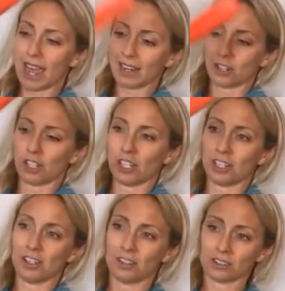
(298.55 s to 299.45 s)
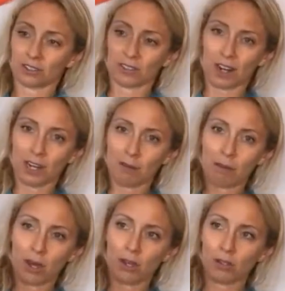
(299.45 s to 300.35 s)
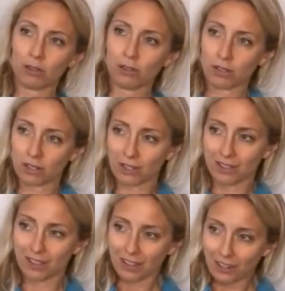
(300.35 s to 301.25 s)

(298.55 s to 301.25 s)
action running pose.